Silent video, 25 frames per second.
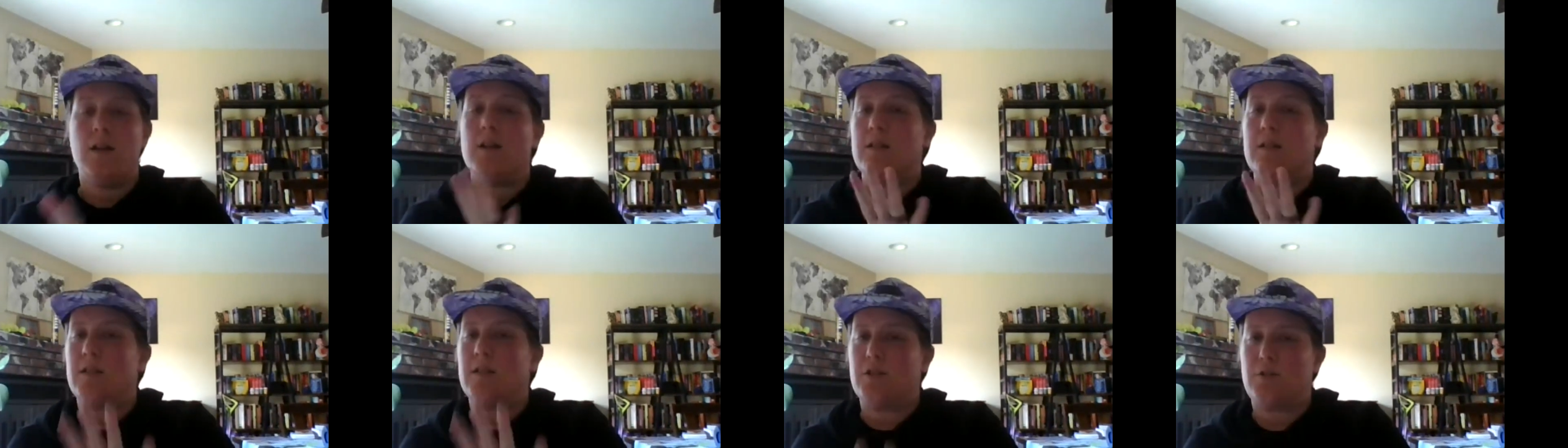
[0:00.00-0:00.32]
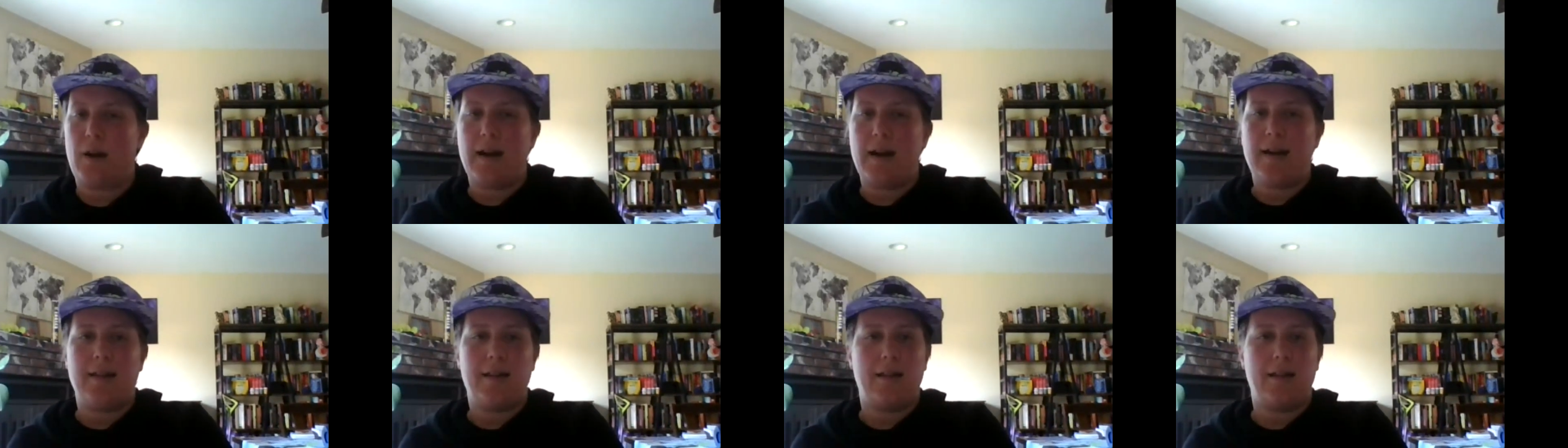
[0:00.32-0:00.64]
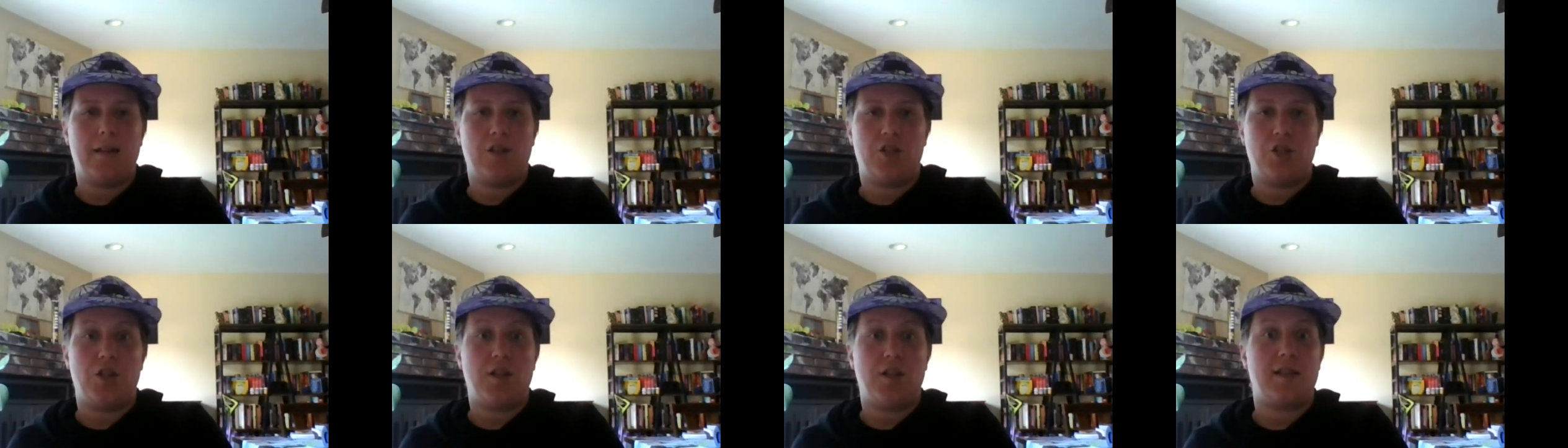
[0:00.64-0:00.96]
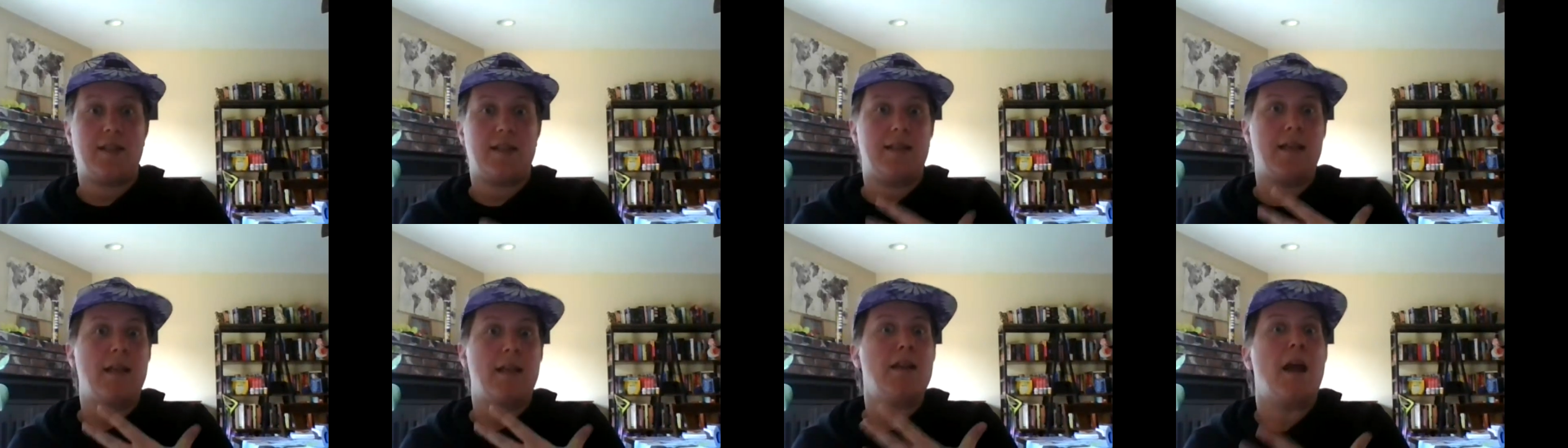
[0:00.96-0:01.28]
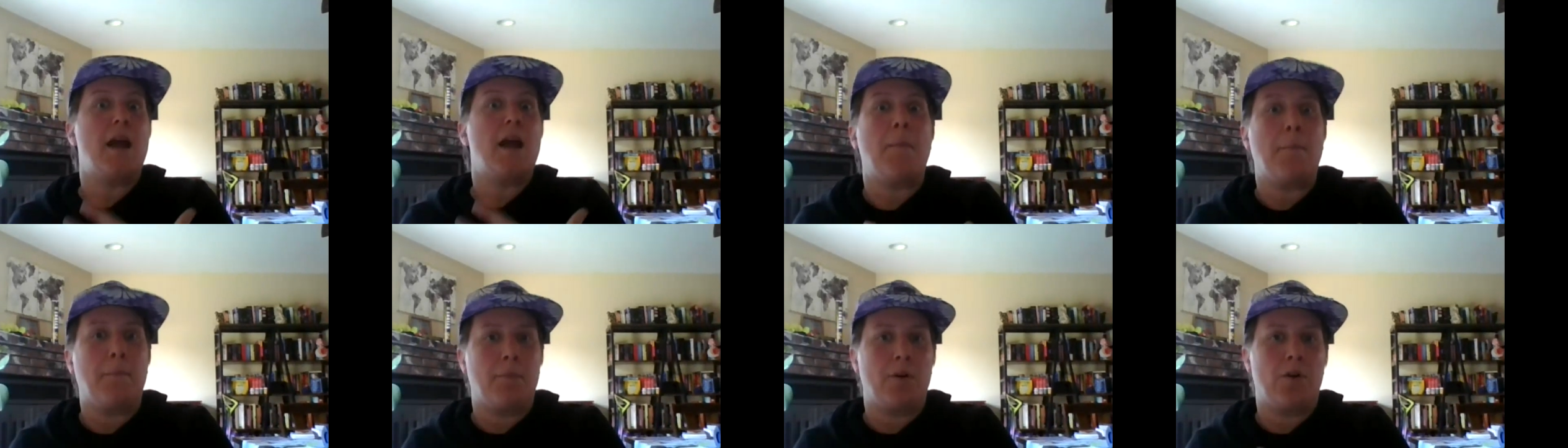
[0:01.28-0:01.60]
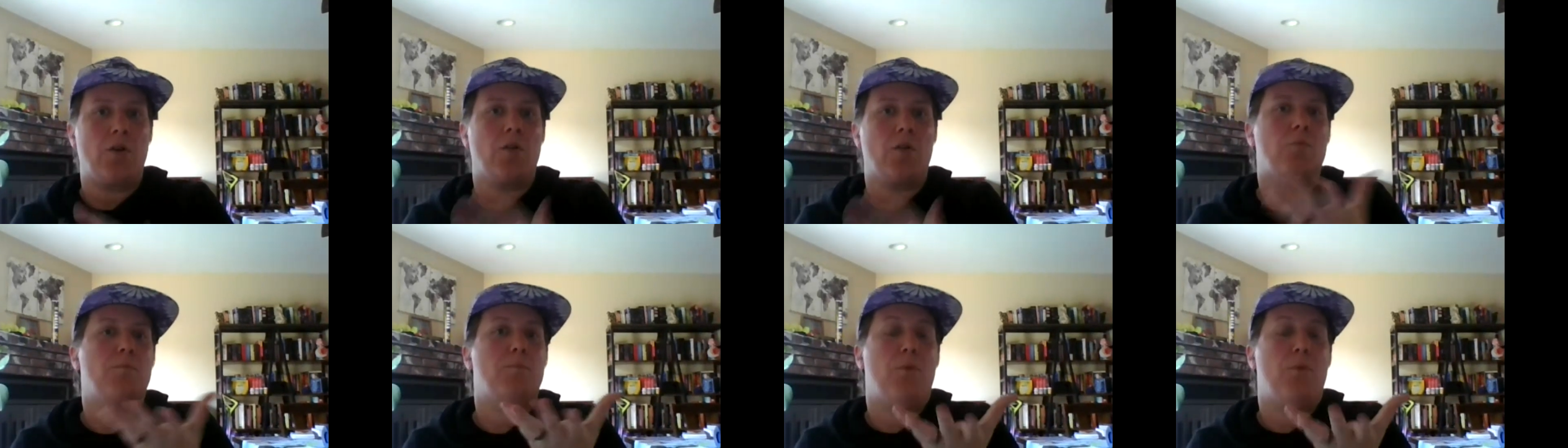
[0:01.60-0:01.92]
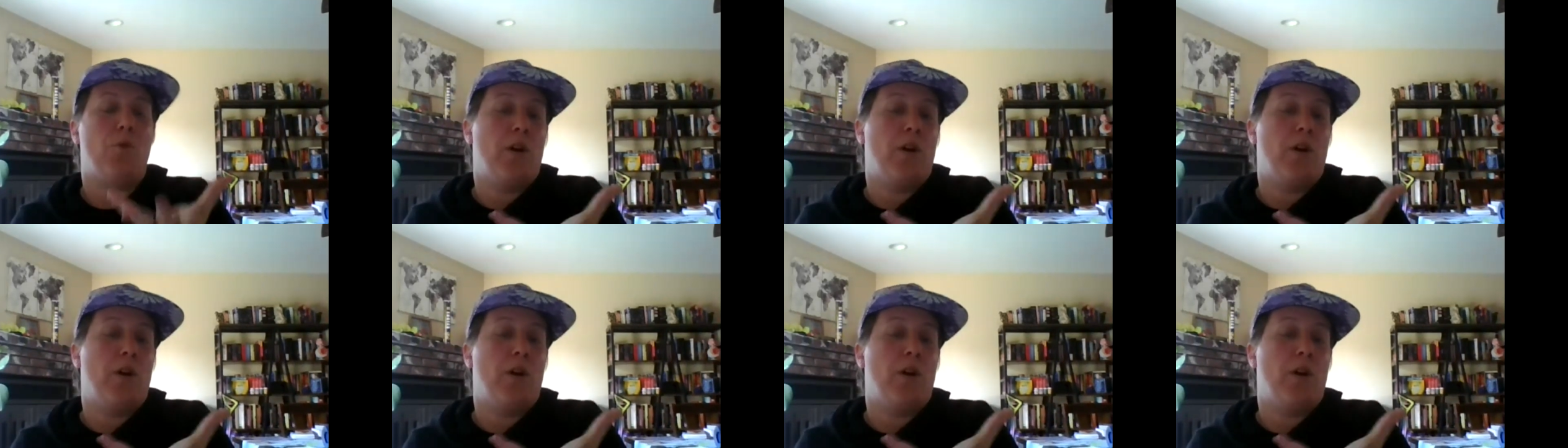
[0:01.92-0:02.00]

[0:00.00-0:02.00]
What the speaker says: Strength is just the number